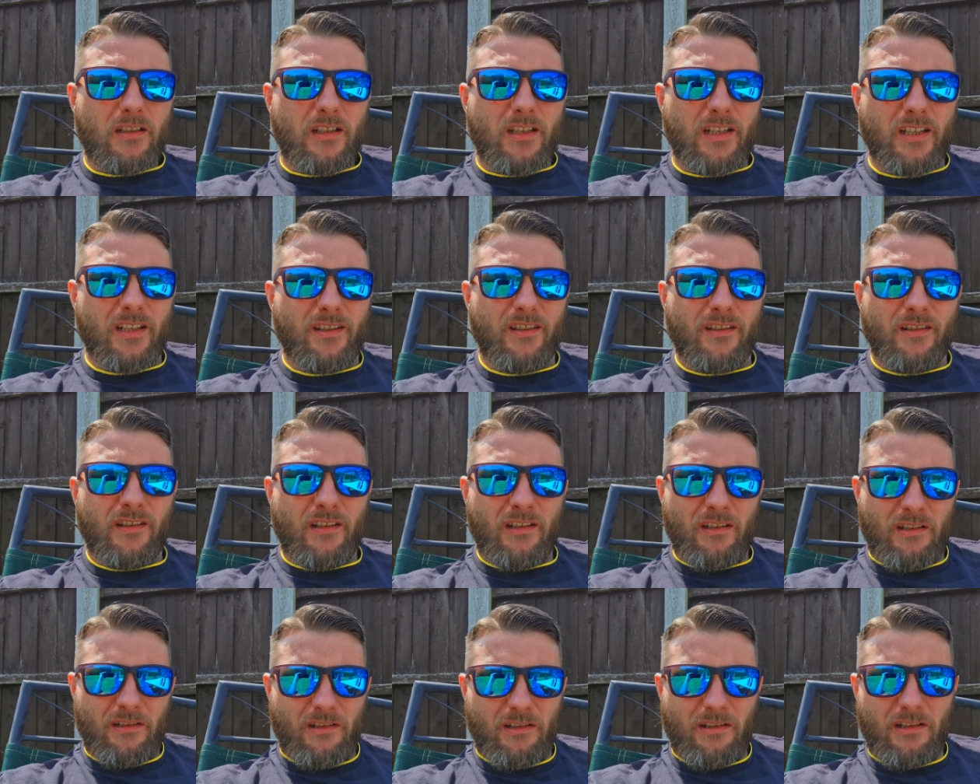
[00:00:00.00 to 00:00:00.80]

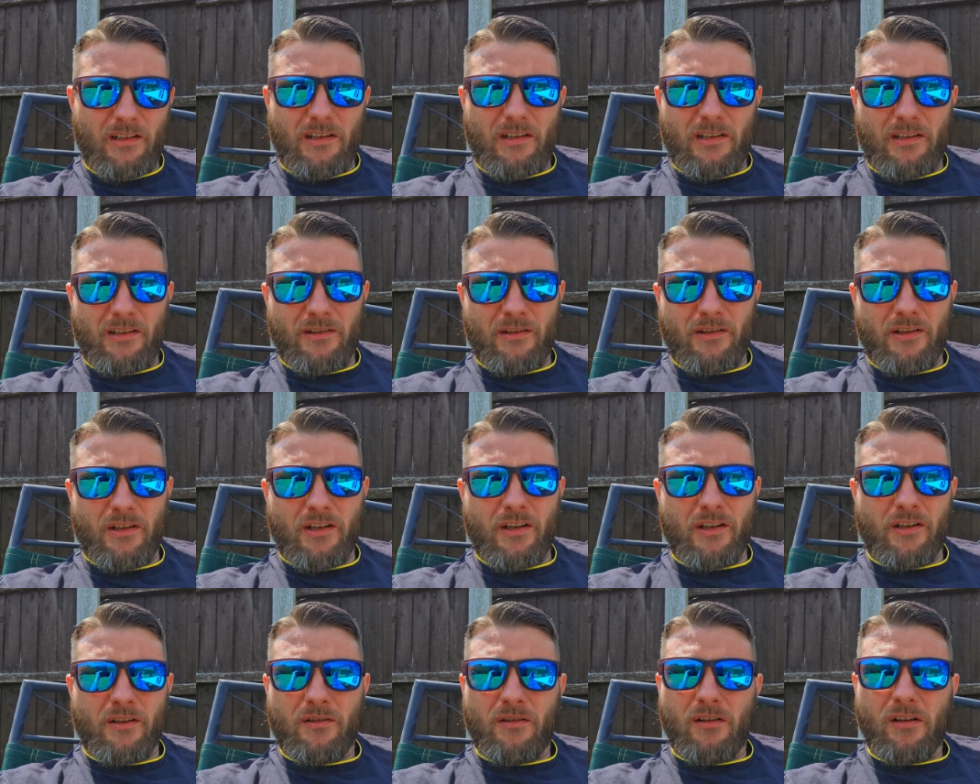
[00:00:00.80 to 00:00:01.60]

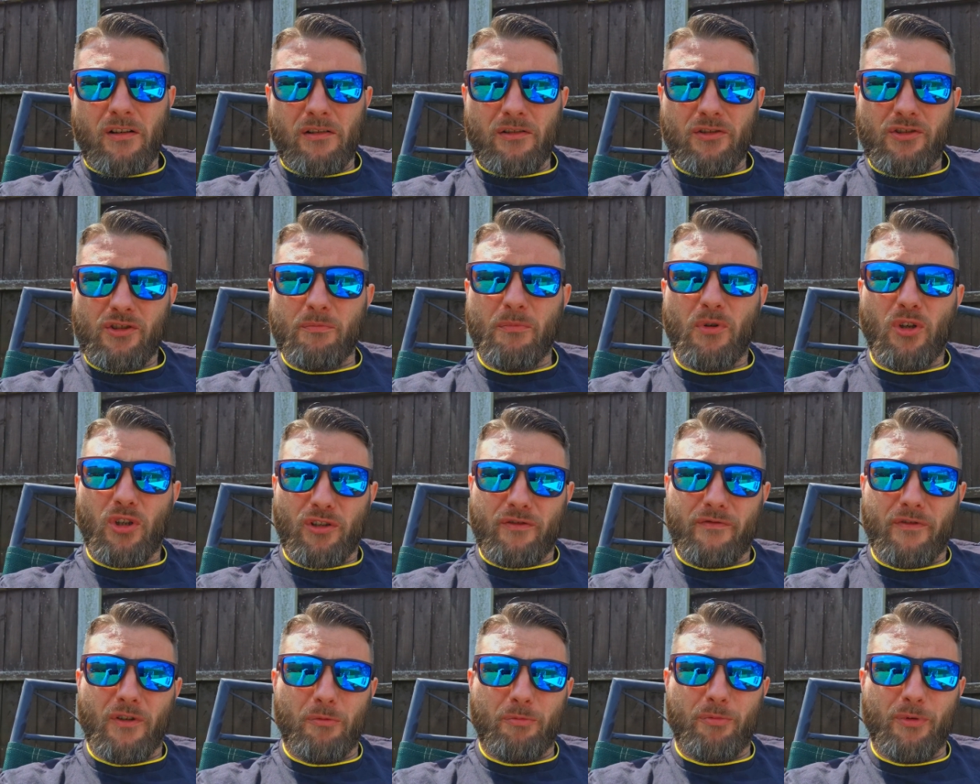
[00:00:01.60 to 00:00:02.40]
the
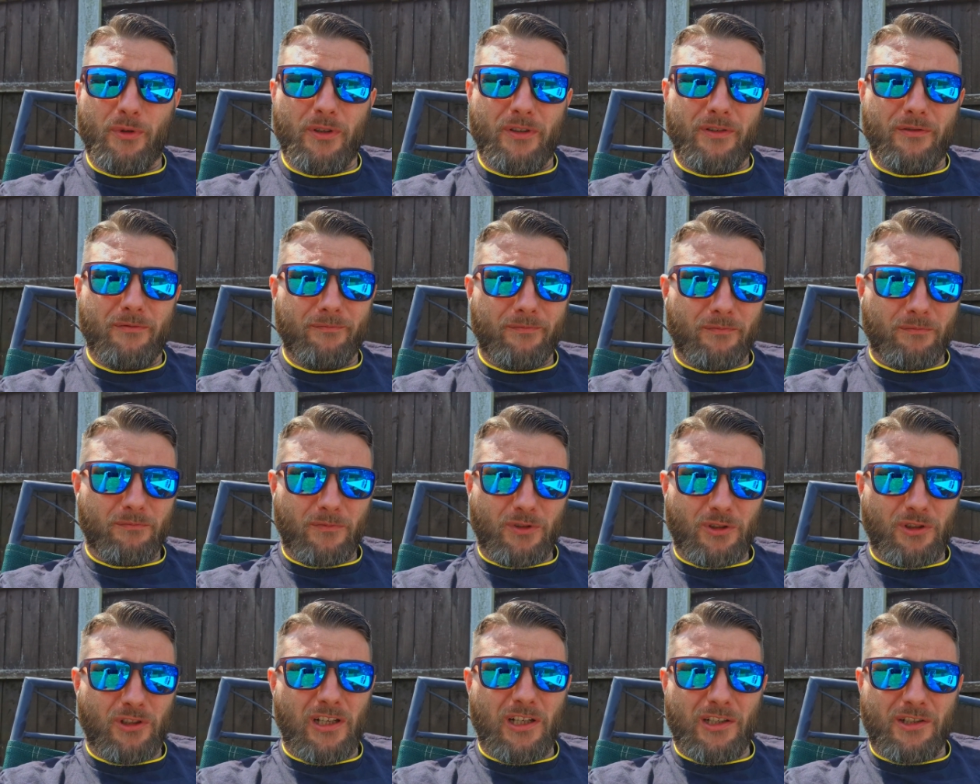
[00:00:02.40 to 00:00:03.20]
smallest footprint,
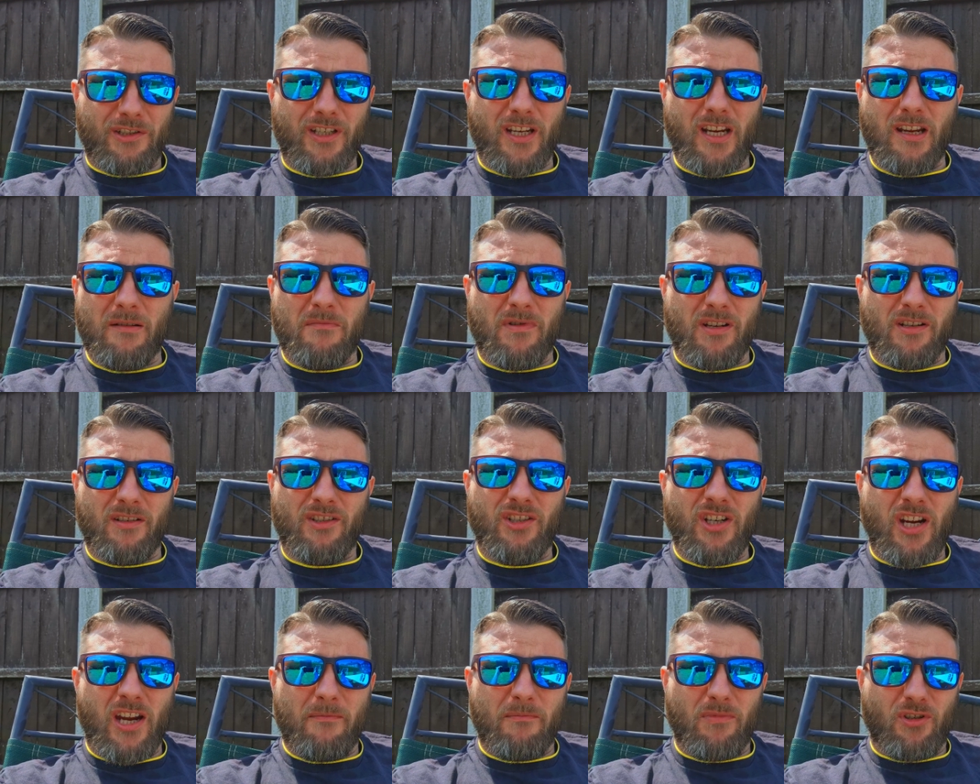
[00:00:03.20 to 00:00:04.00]
because like I say, my
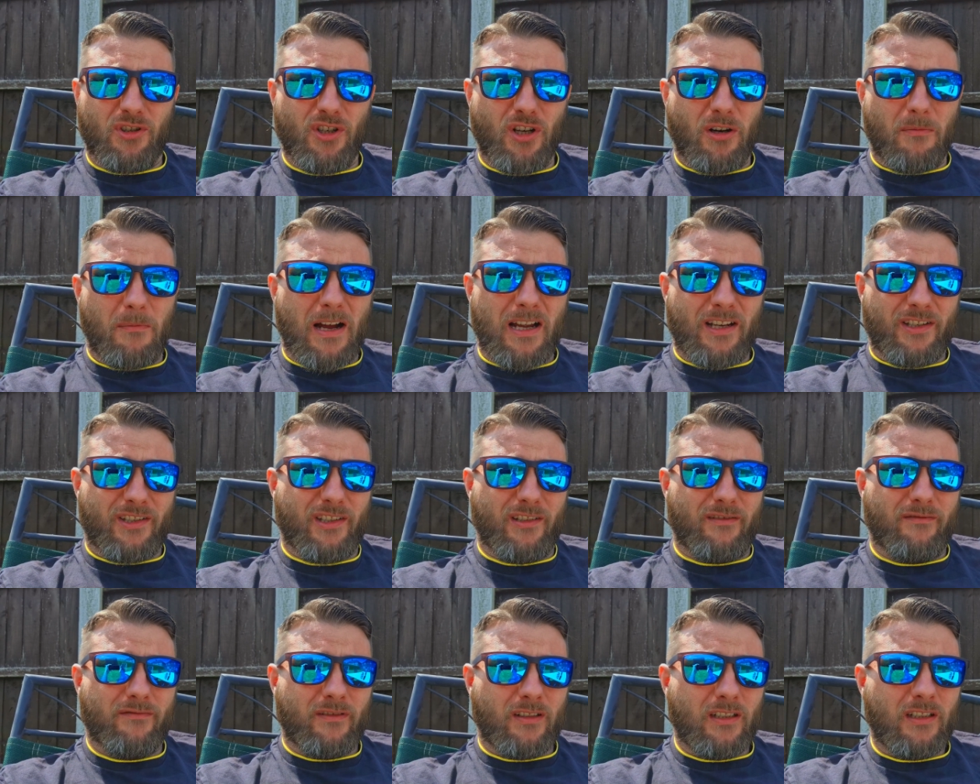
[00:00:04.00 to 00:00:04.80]
chamber's not
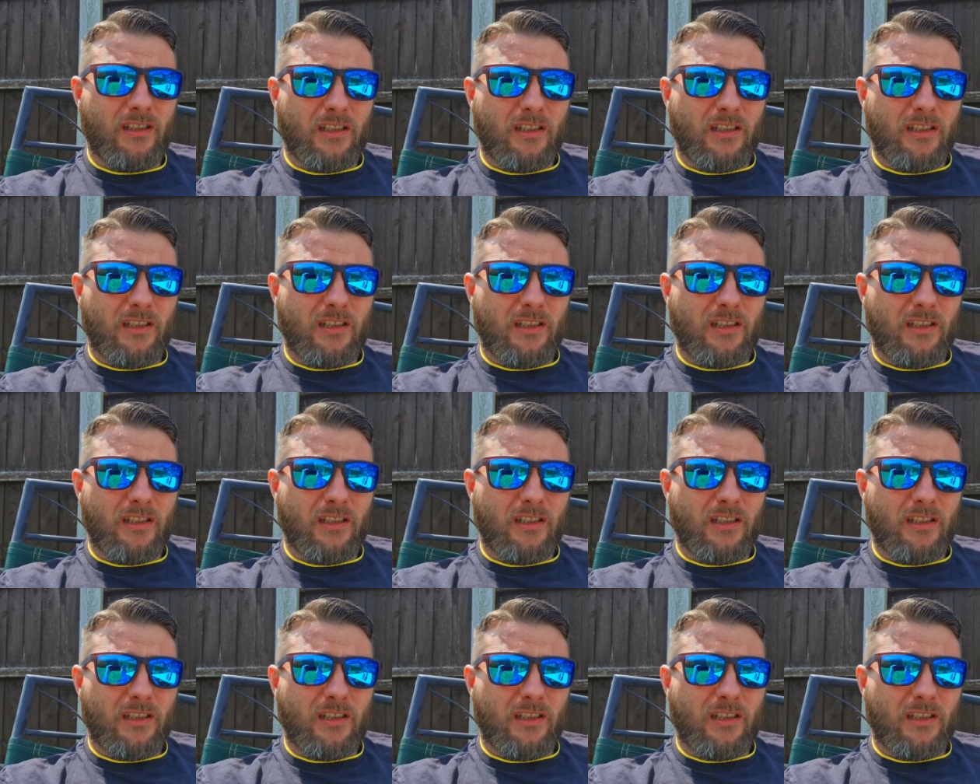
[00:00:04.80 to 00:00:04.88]
massive.